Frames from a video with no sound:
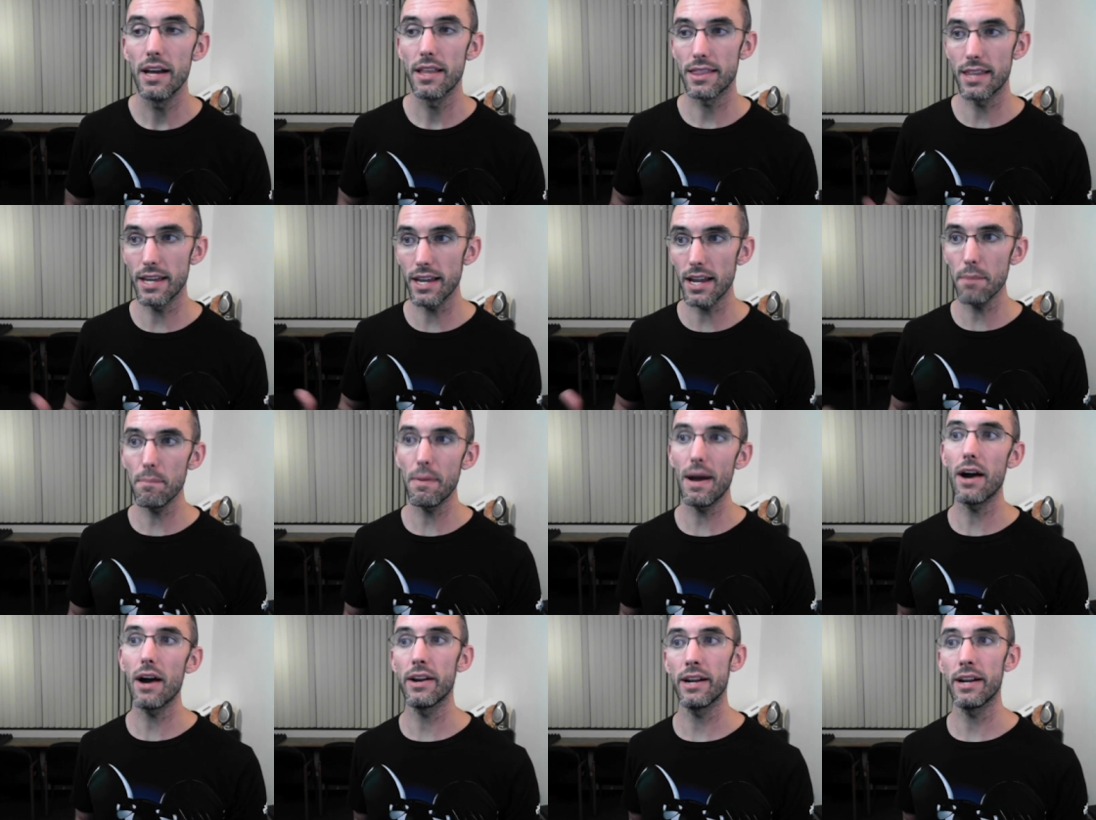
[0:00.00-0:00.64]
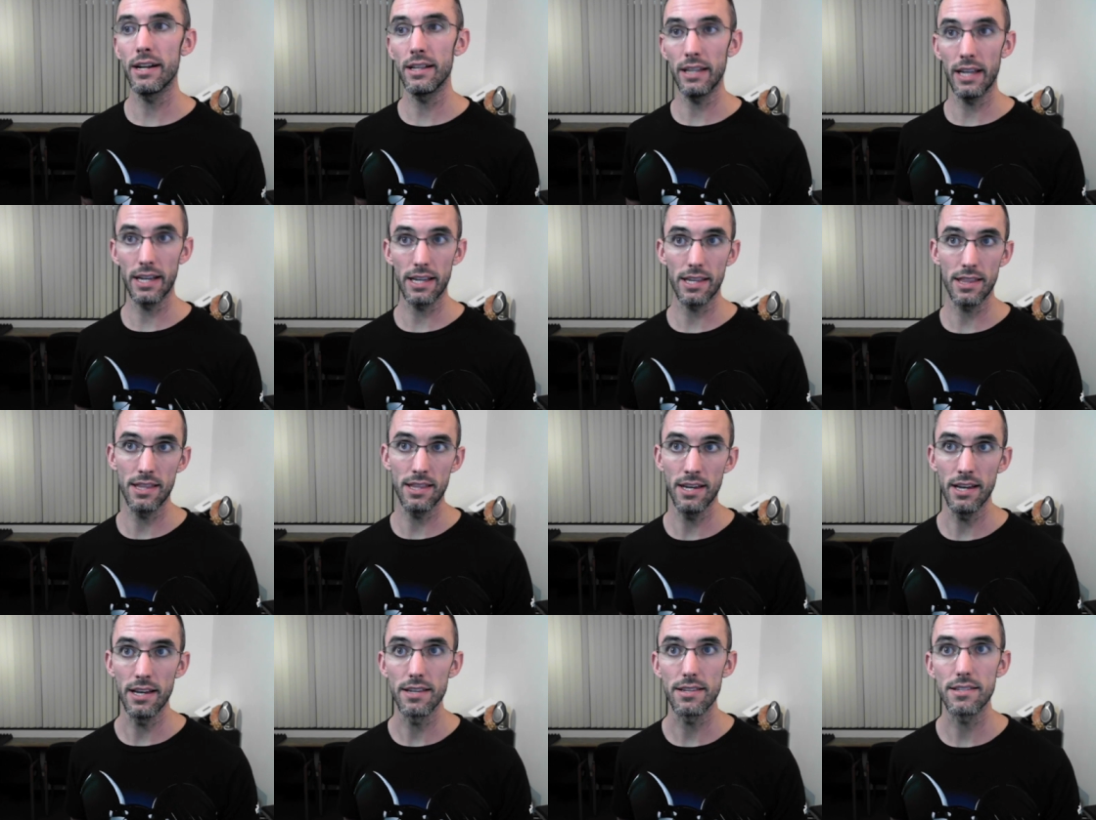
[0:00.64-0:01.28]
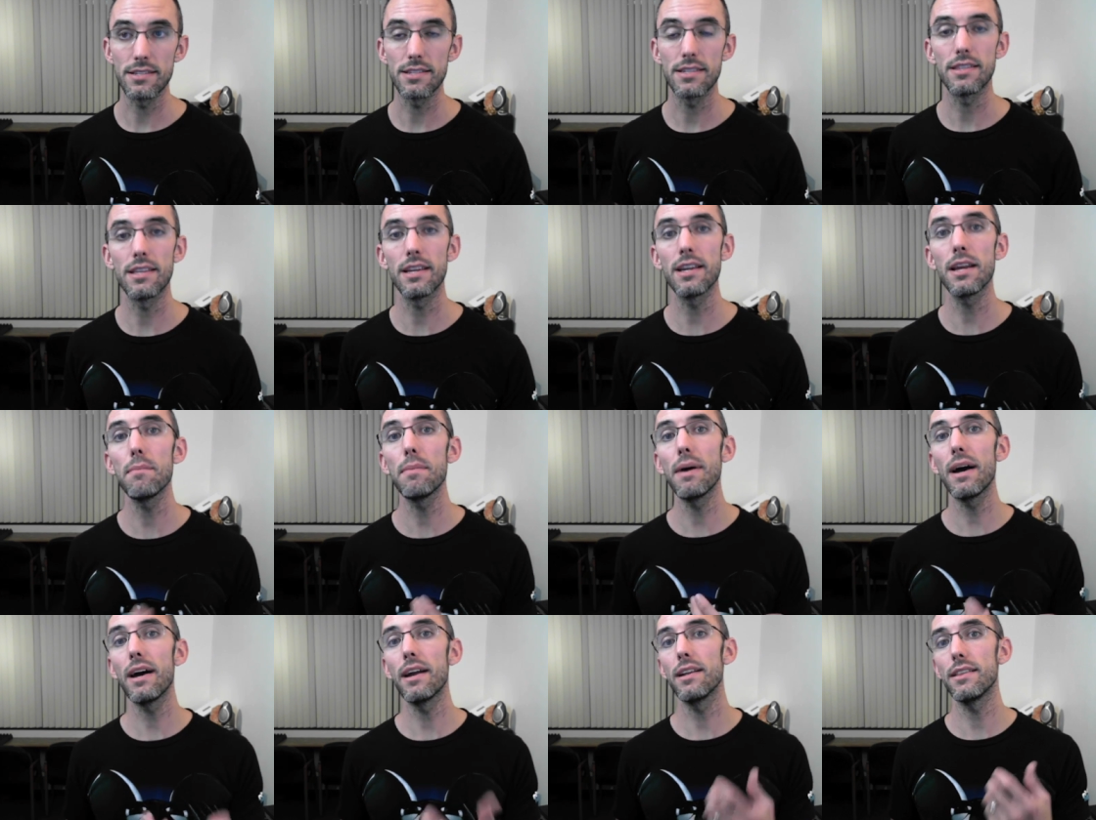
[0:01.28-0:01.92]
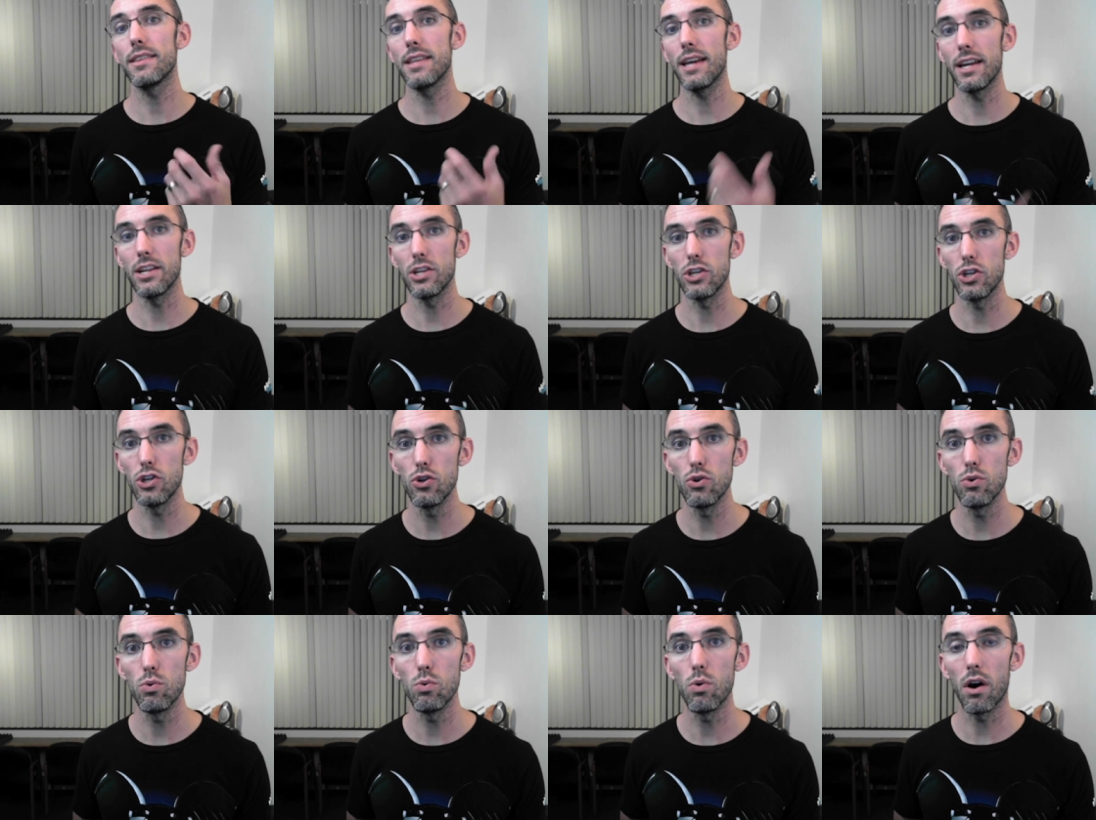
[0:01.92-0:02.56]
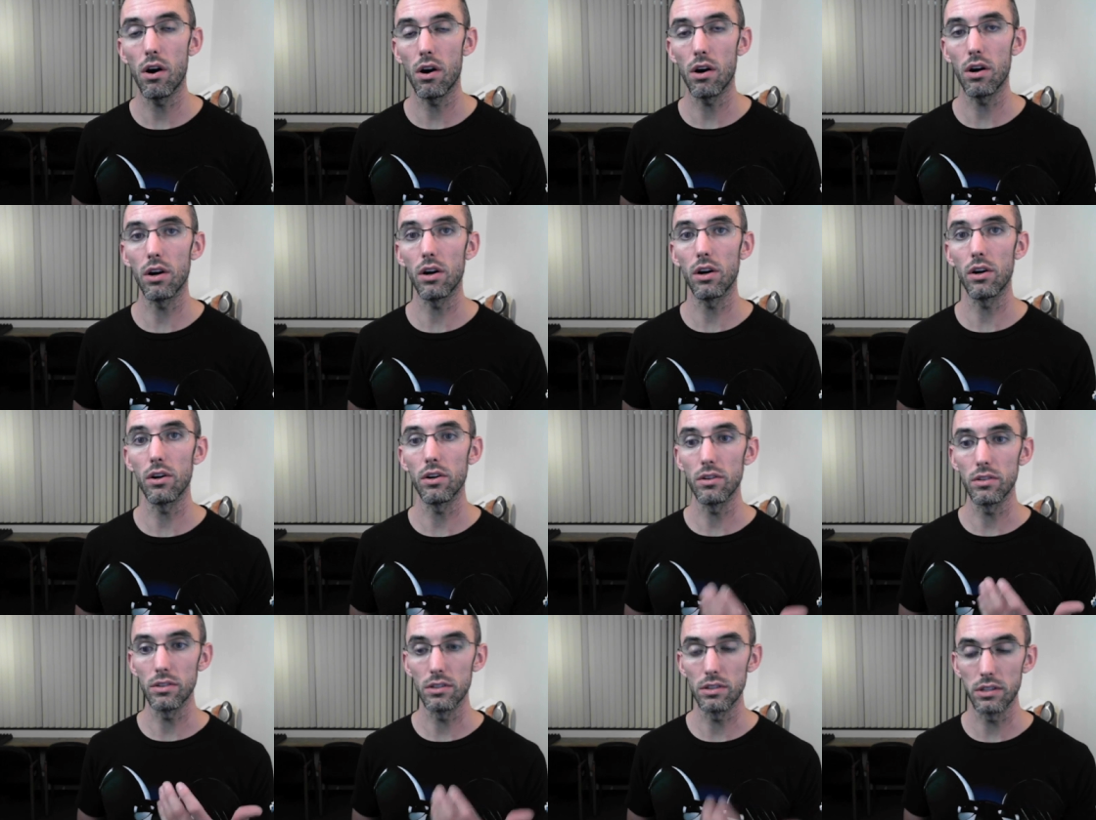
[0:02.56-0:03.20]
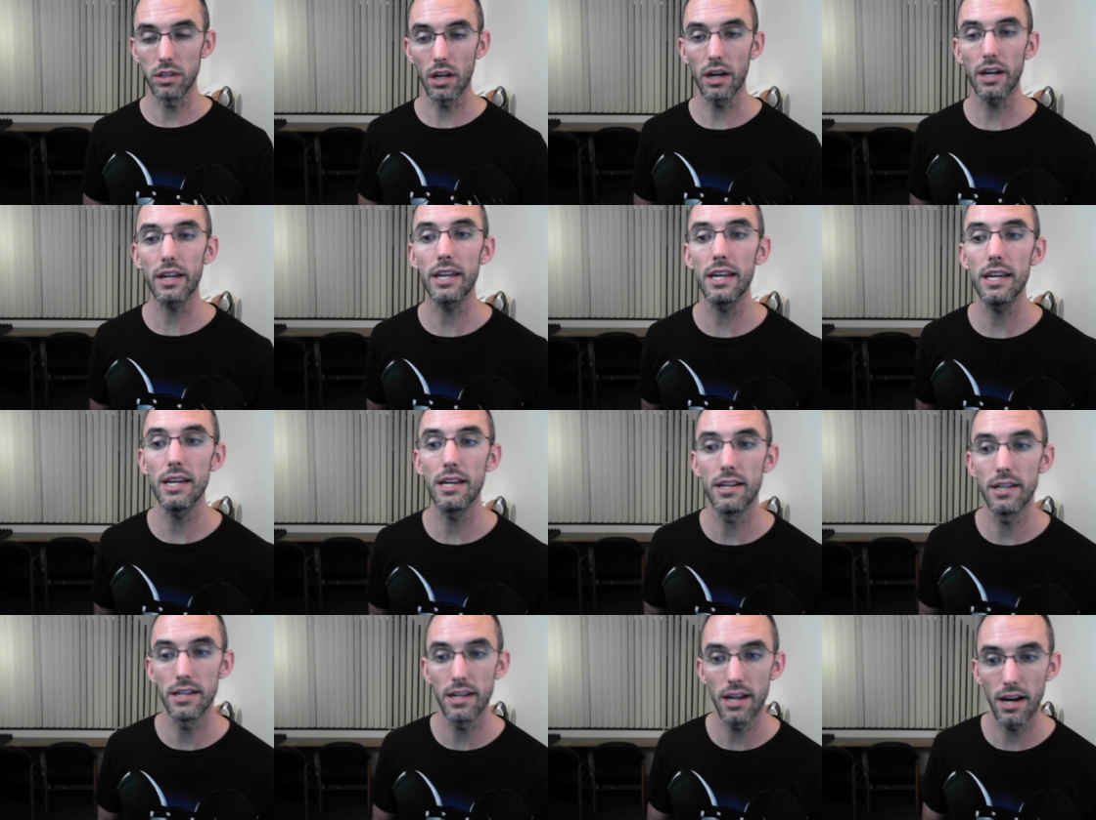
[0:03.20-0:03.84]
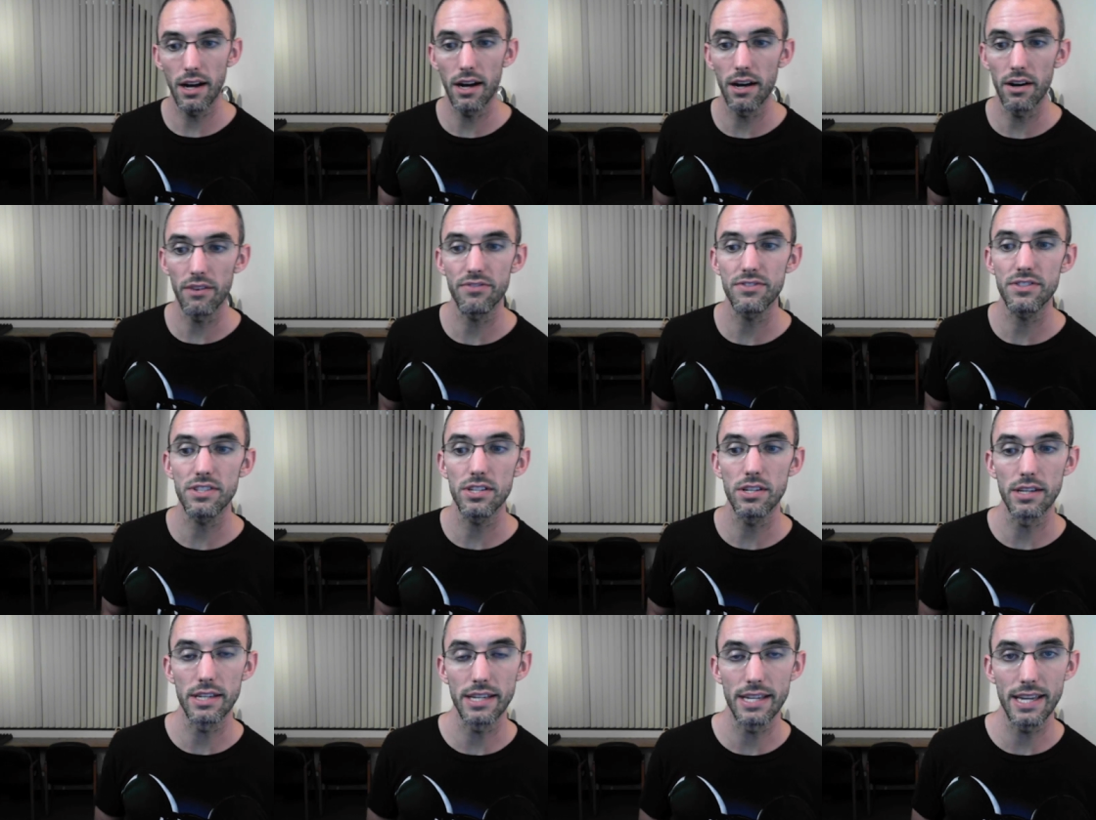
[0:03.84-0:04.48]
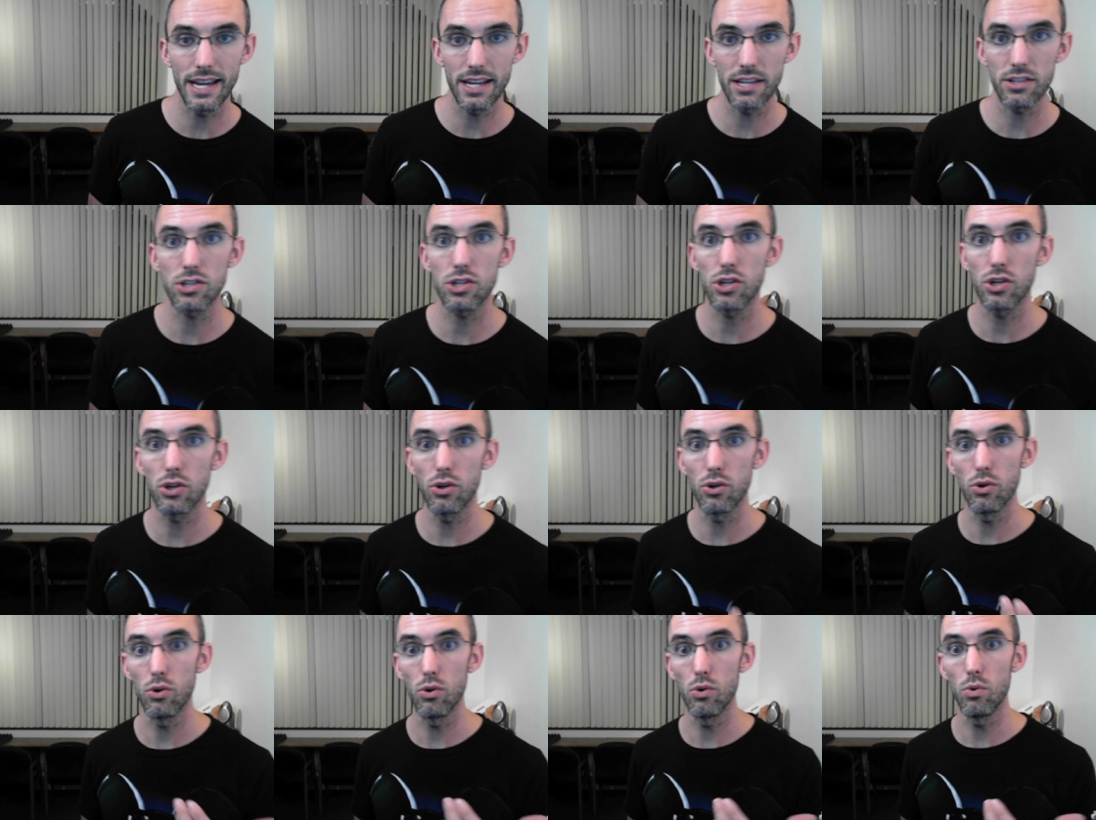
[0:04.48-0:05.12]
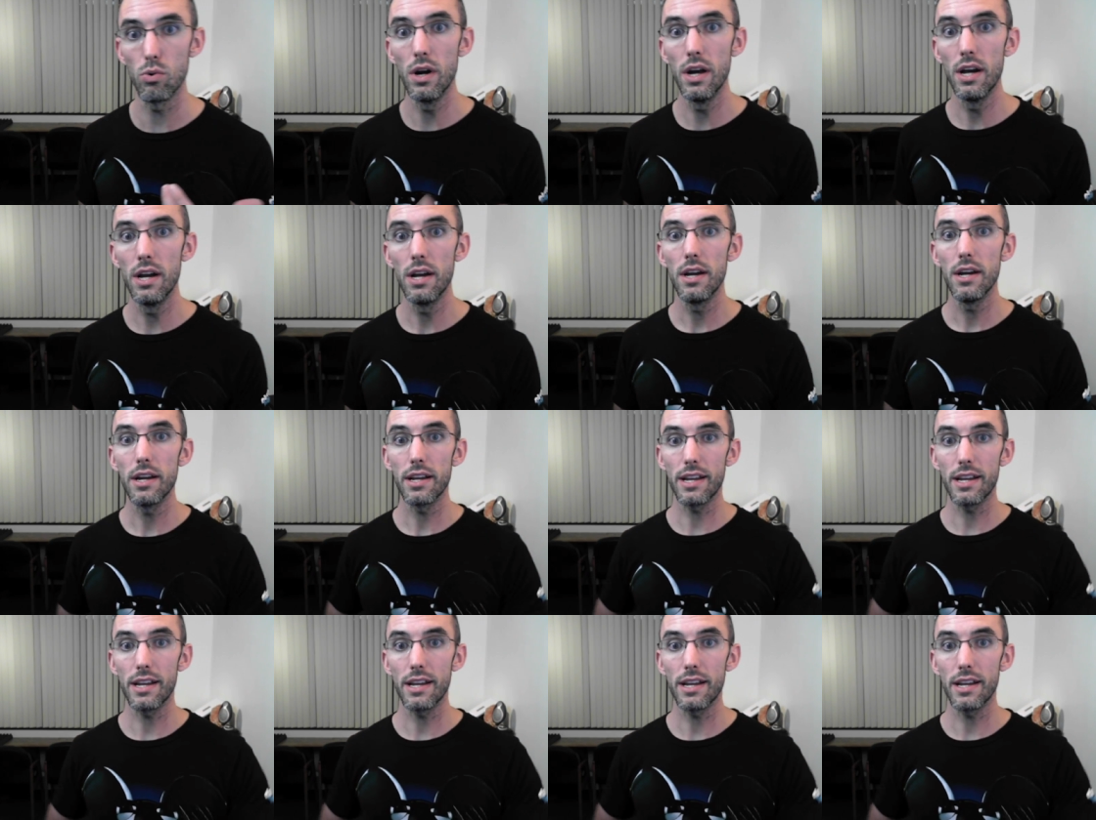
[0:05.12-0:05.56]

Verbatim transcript: Think about it like this think about it that you are lucky enough to get to